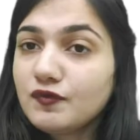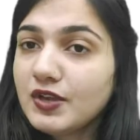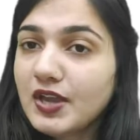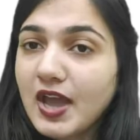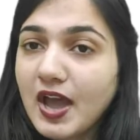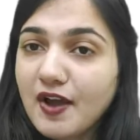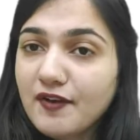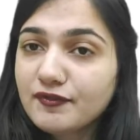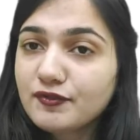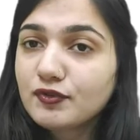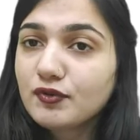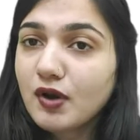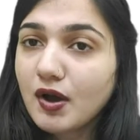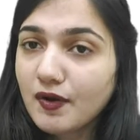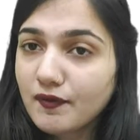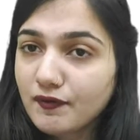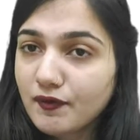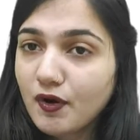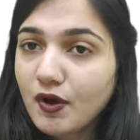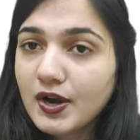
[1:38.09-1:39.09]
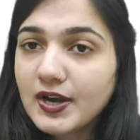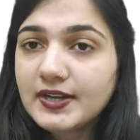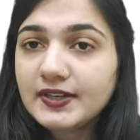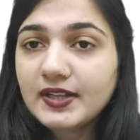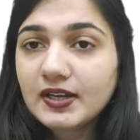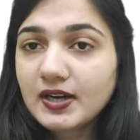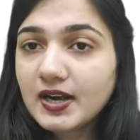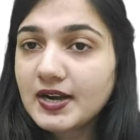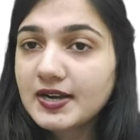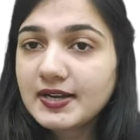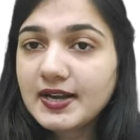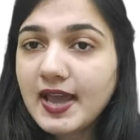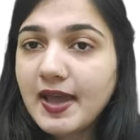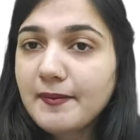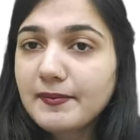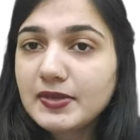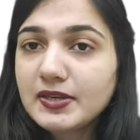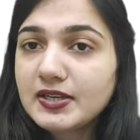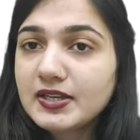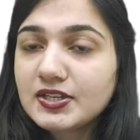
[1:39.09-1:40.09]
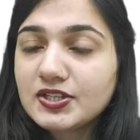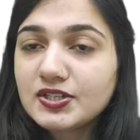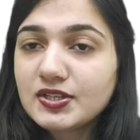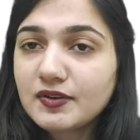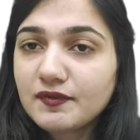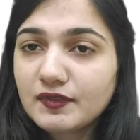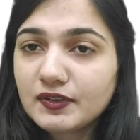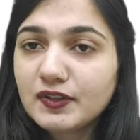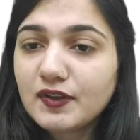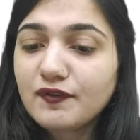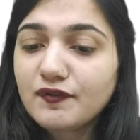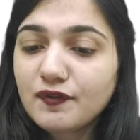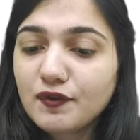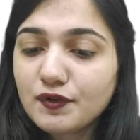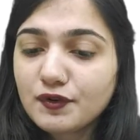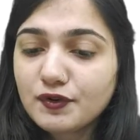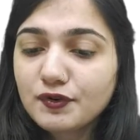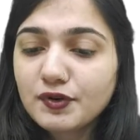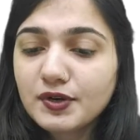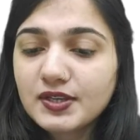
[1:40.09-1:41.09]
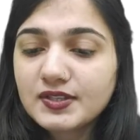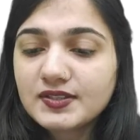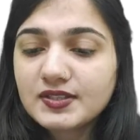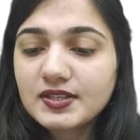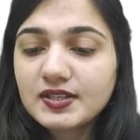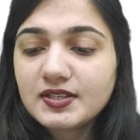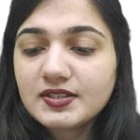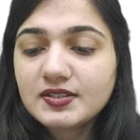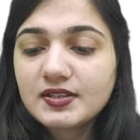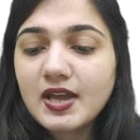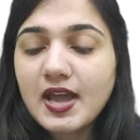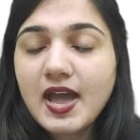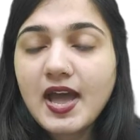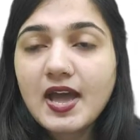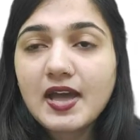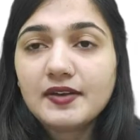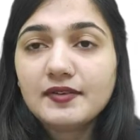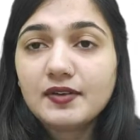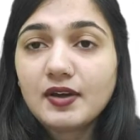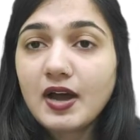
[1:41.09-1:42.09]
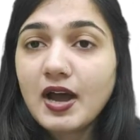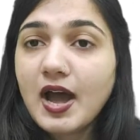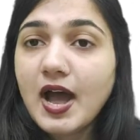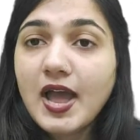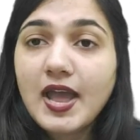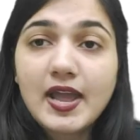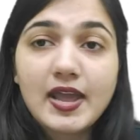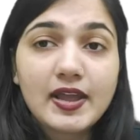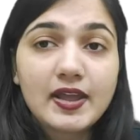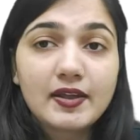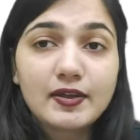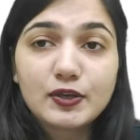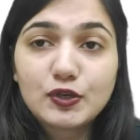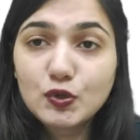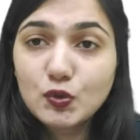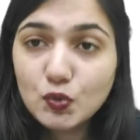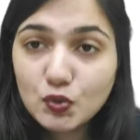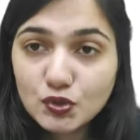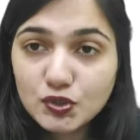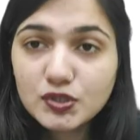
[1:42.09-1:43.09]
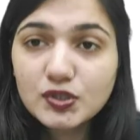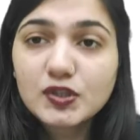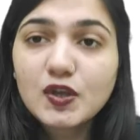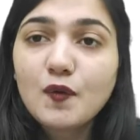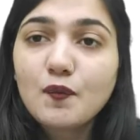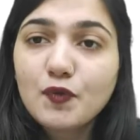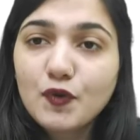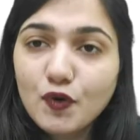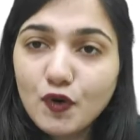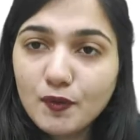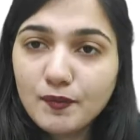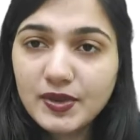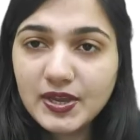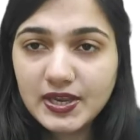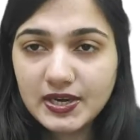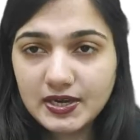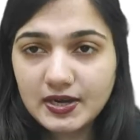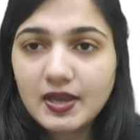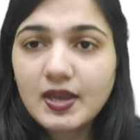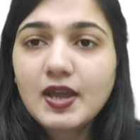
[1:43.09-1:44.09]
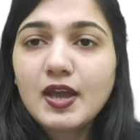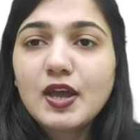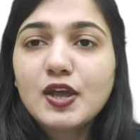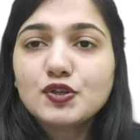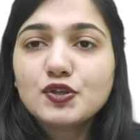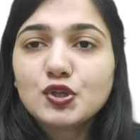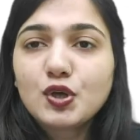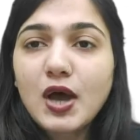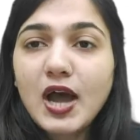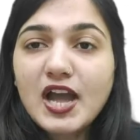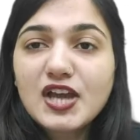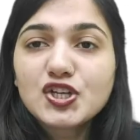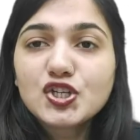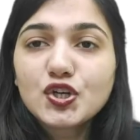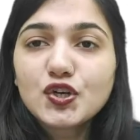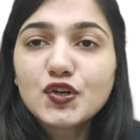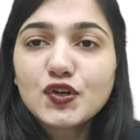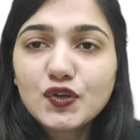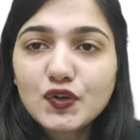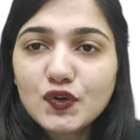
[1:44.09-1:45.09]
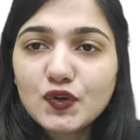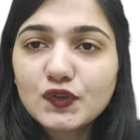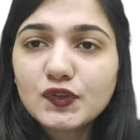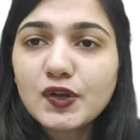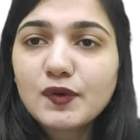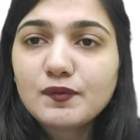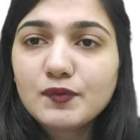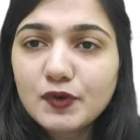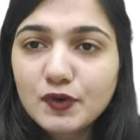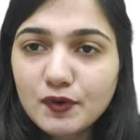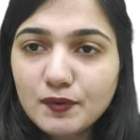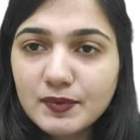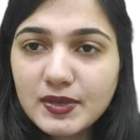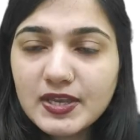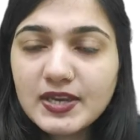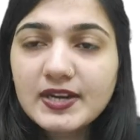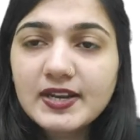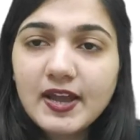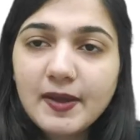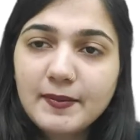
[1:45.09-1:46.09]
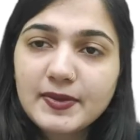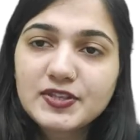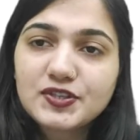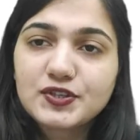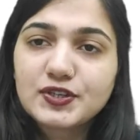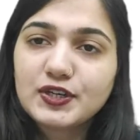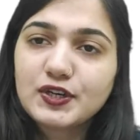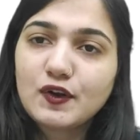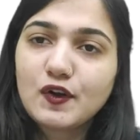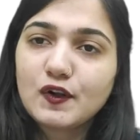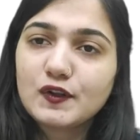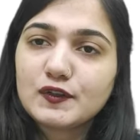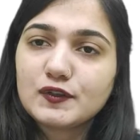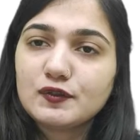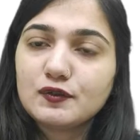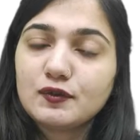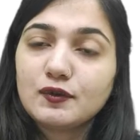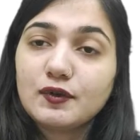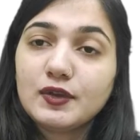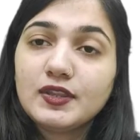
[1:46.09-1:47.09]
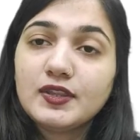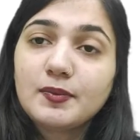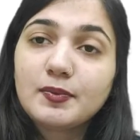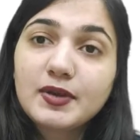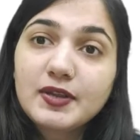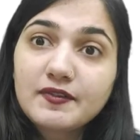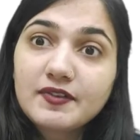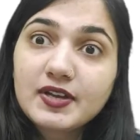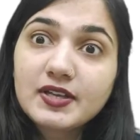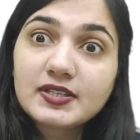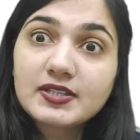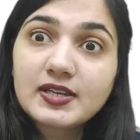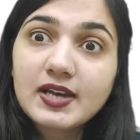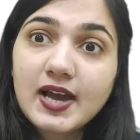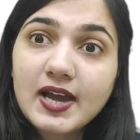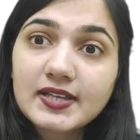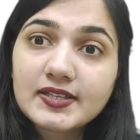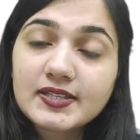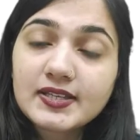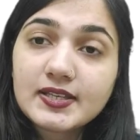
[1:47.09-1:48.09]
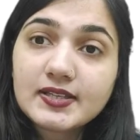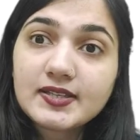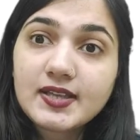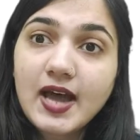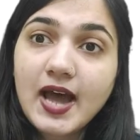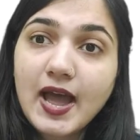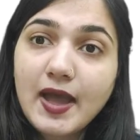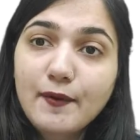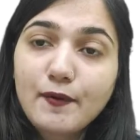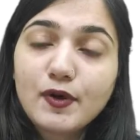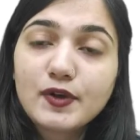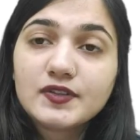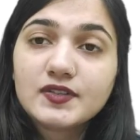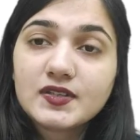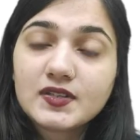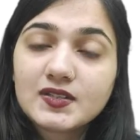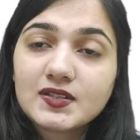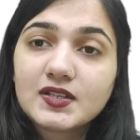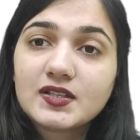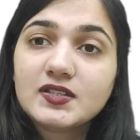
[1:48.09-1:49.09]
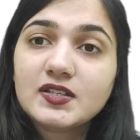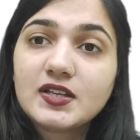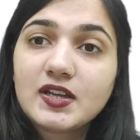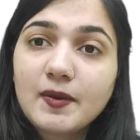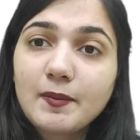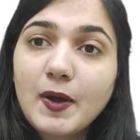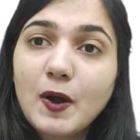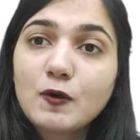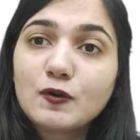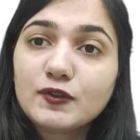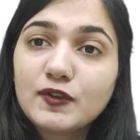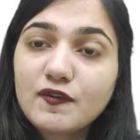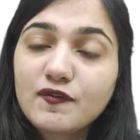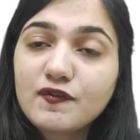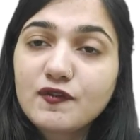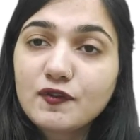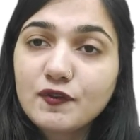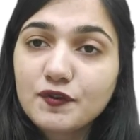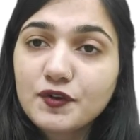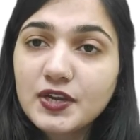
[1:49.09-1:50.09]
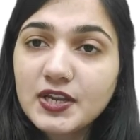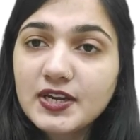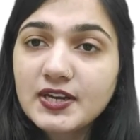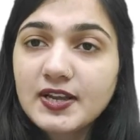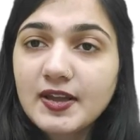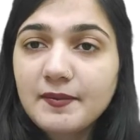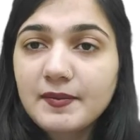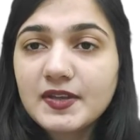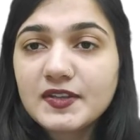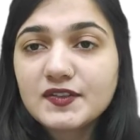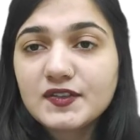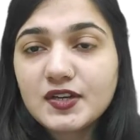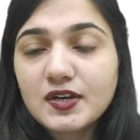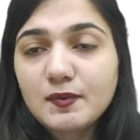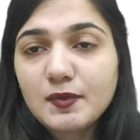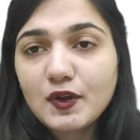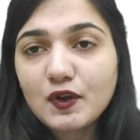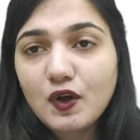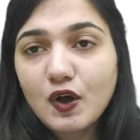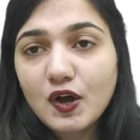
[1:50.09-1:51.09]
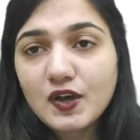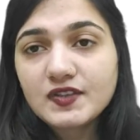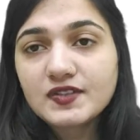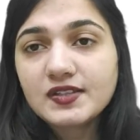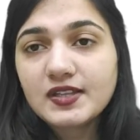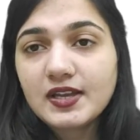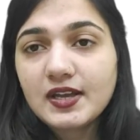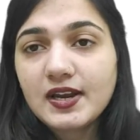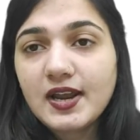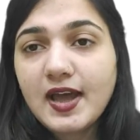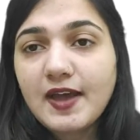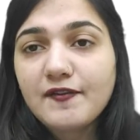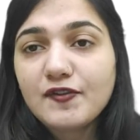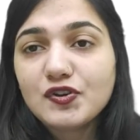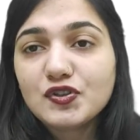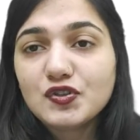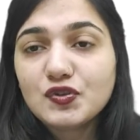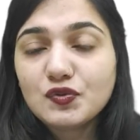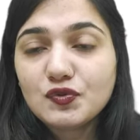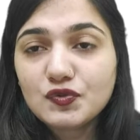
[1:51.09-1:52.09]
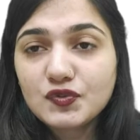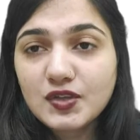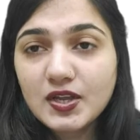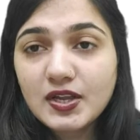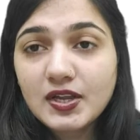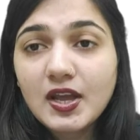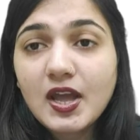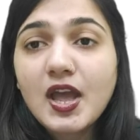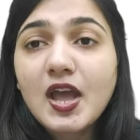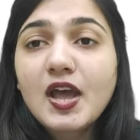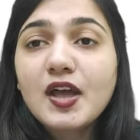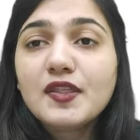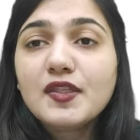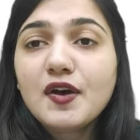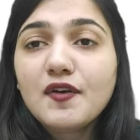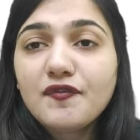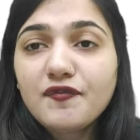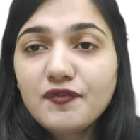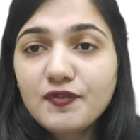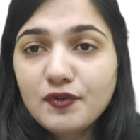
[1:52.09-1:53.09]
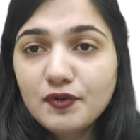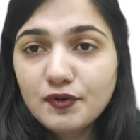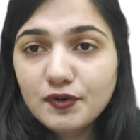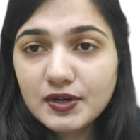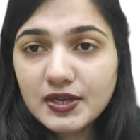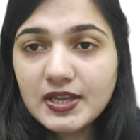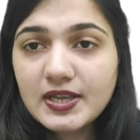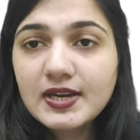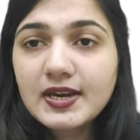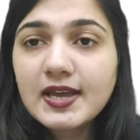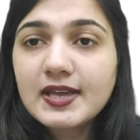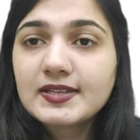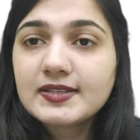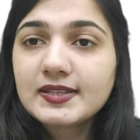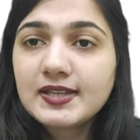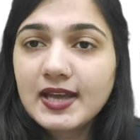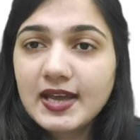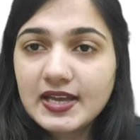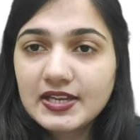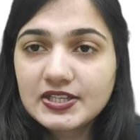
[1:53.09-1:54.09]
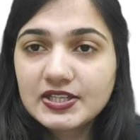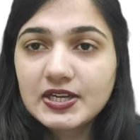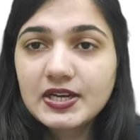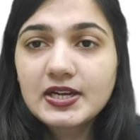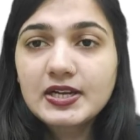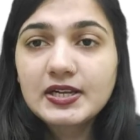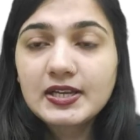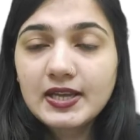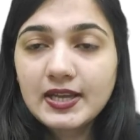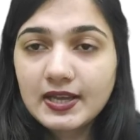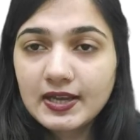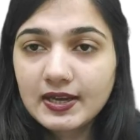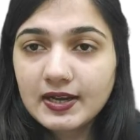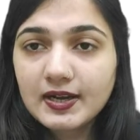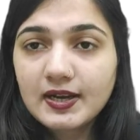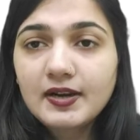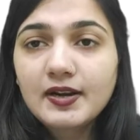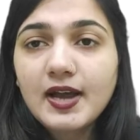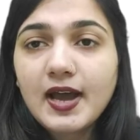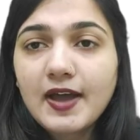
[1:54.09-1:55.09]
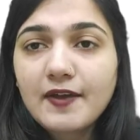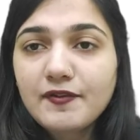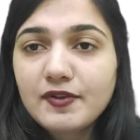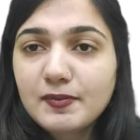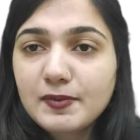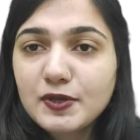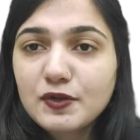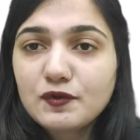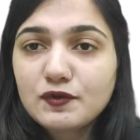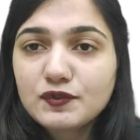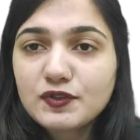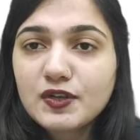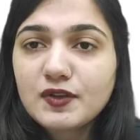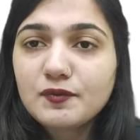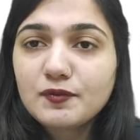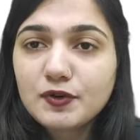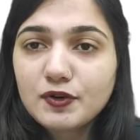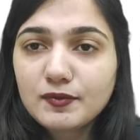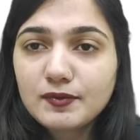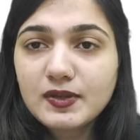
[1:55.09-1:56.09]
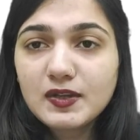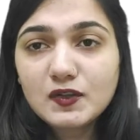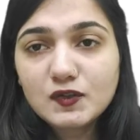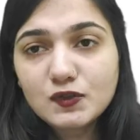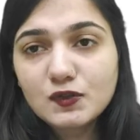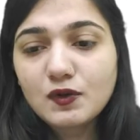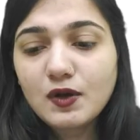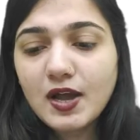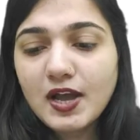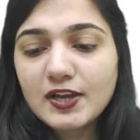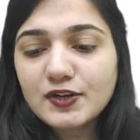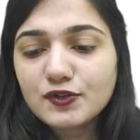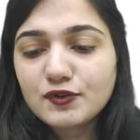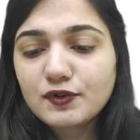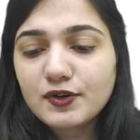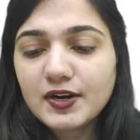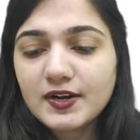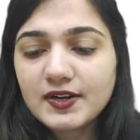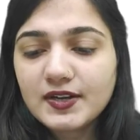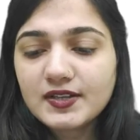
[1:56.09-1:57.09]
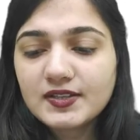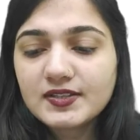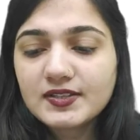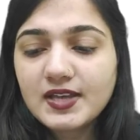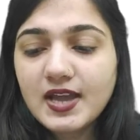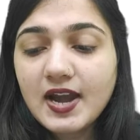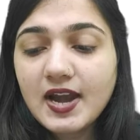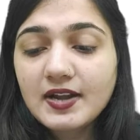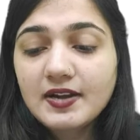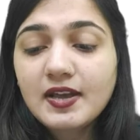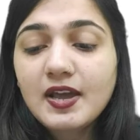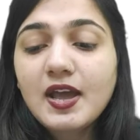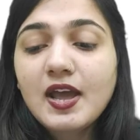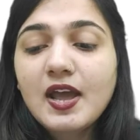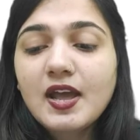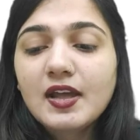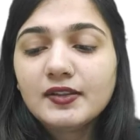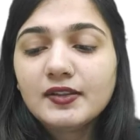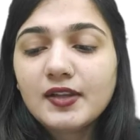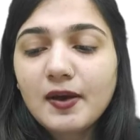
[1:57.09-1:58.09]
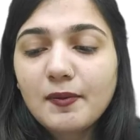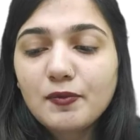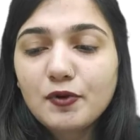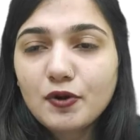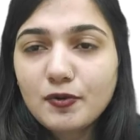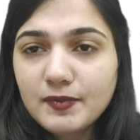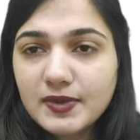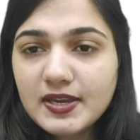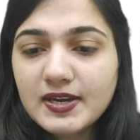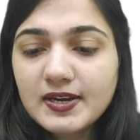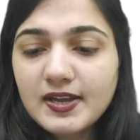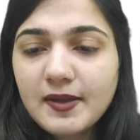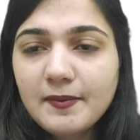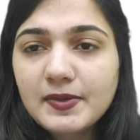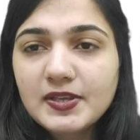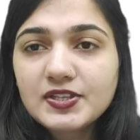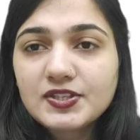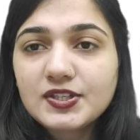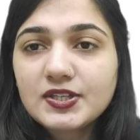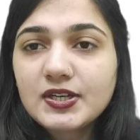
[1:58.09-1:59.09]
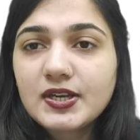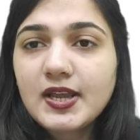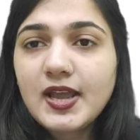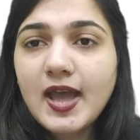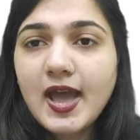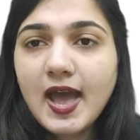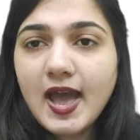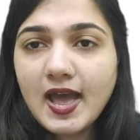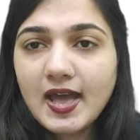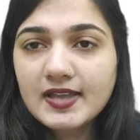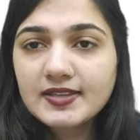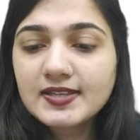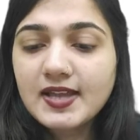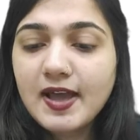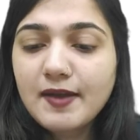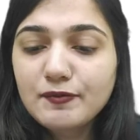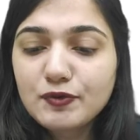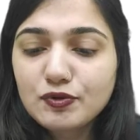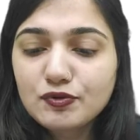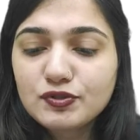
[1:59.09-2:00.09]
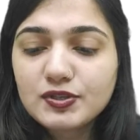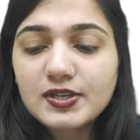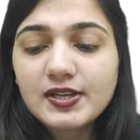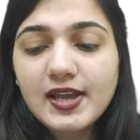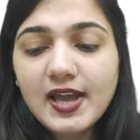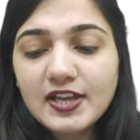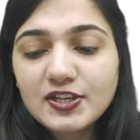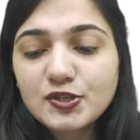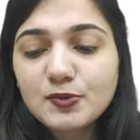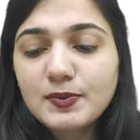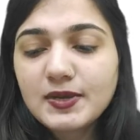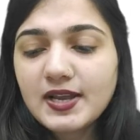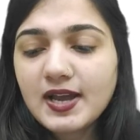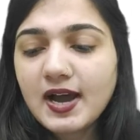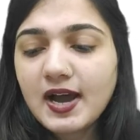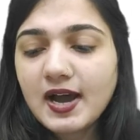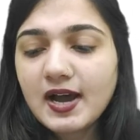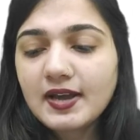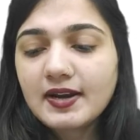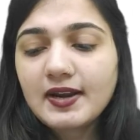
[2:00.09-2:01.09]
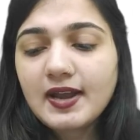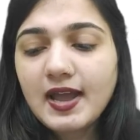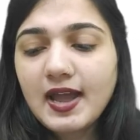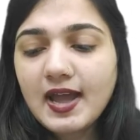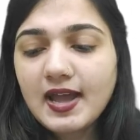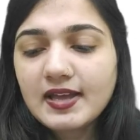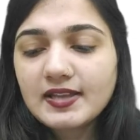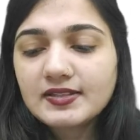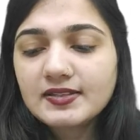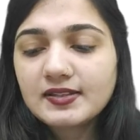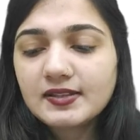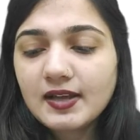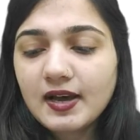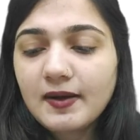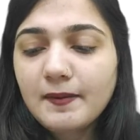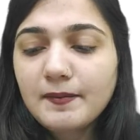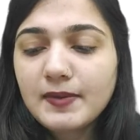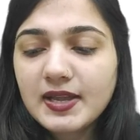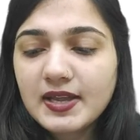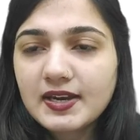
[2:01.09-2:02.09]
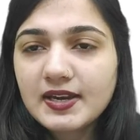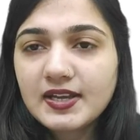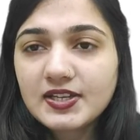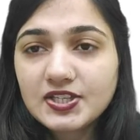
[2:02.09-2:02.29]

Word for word: we have to avoid the contamination with the photoresist and I use the bromine so I should know the bromine chemistry also in the previous classes I was discussing about the fluorine chemistry because there I was using the fluorine as the agent here I will be using bromine so I should understand the bromine chemistry as I am using HBr as the main